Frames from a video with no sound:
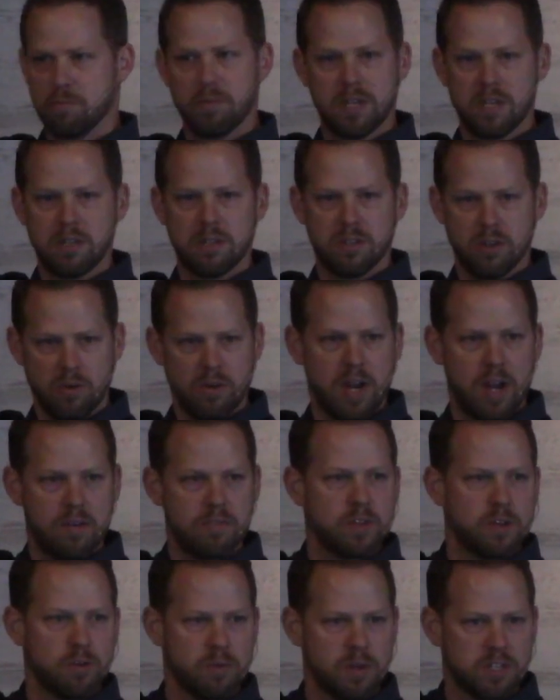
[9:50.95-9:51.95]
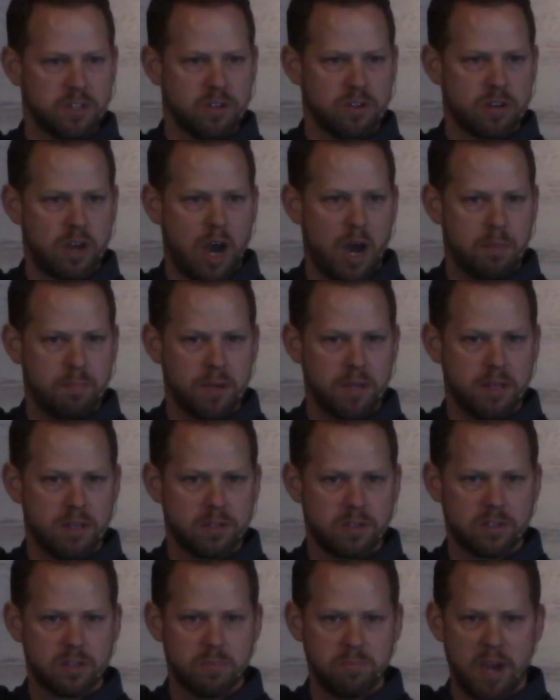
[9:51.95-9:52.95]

We don't have the original copy. This is a